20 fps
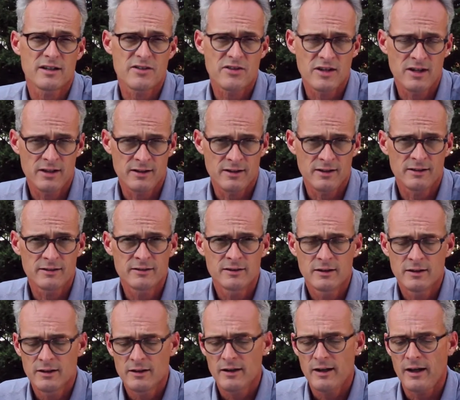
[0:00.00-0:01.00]
Catena
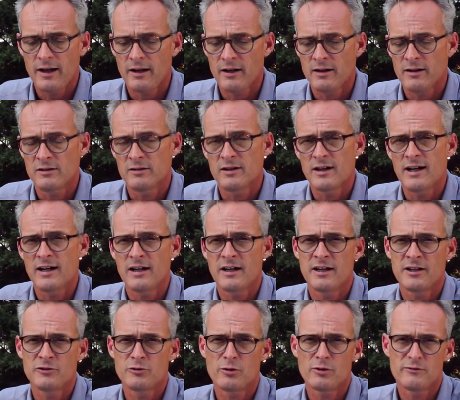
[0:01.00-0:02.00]
and
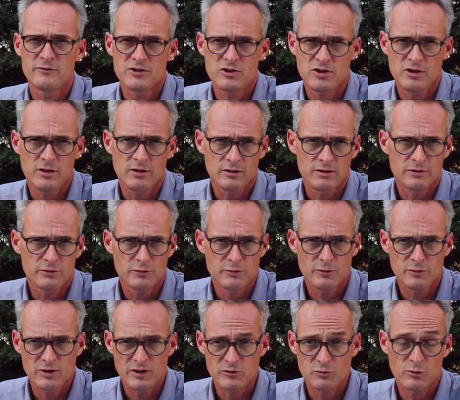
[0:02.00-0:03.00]
Alejandro Vigil,
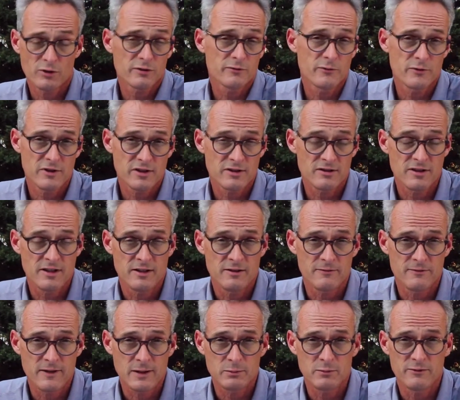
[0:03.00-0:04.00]
who has worked for the Catena
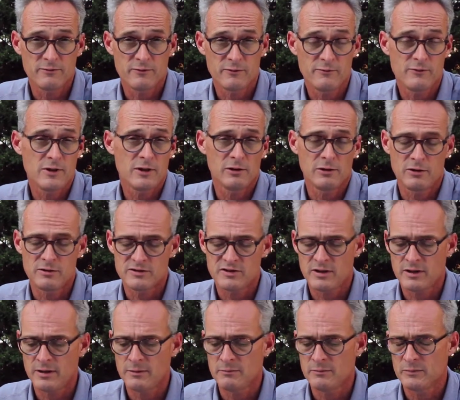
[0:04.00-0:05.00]
family for a very long
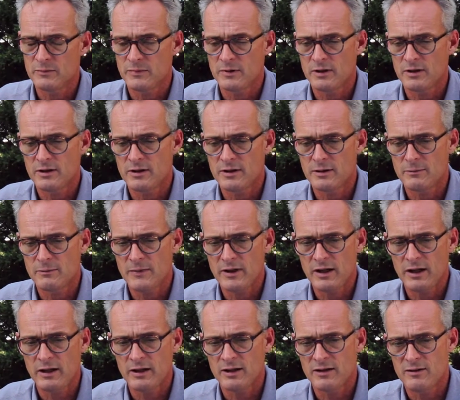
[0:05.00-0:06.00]
time.
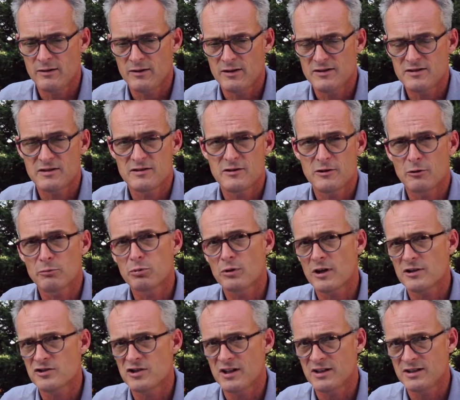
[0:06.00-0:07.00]
And this is their
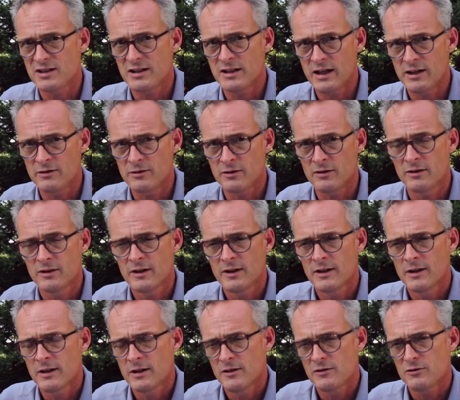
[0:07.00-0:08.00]
project together
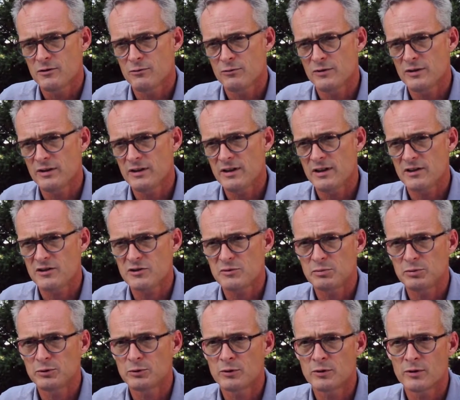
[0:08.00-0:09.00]
to really
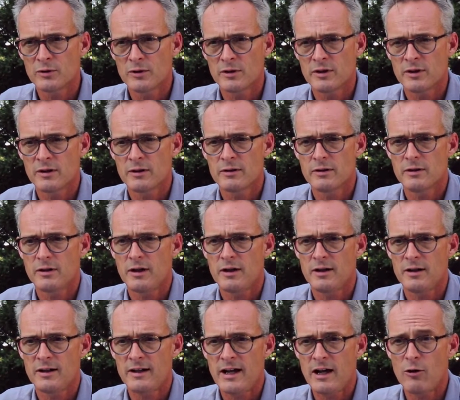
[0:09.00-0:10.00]
explore
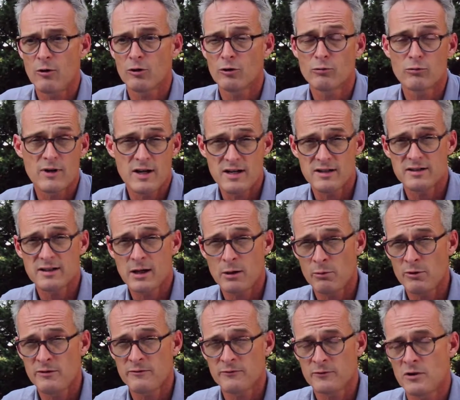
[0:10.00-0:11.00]
how great
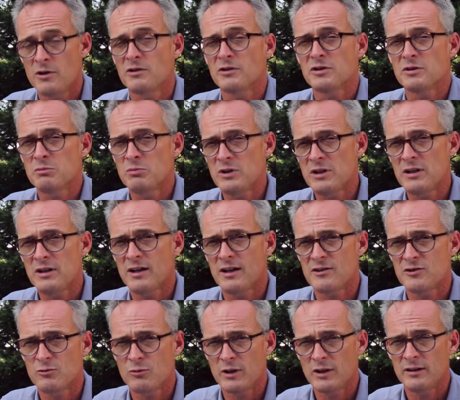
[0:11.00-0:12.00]
Cabernet Franc can be,
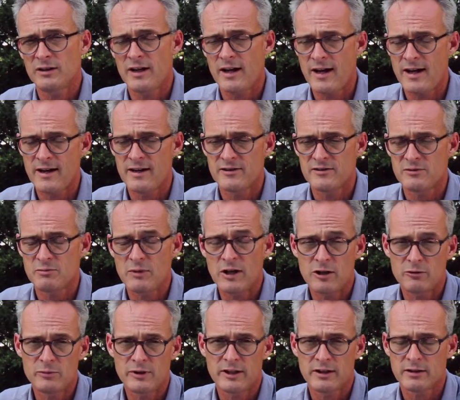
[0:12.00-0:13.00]
as well as
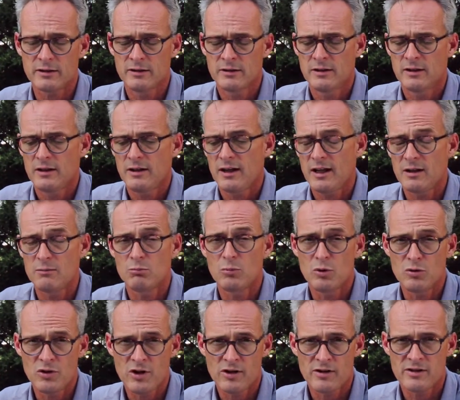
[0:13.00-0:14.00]
Malbec and
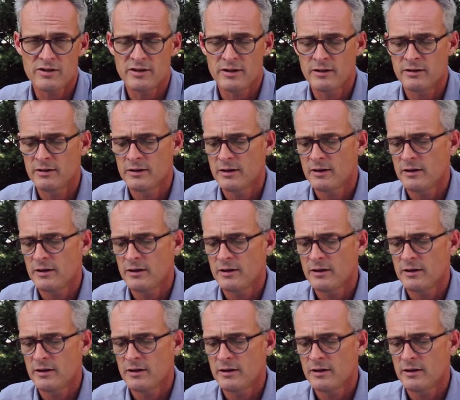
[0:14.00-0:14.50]
Bonarda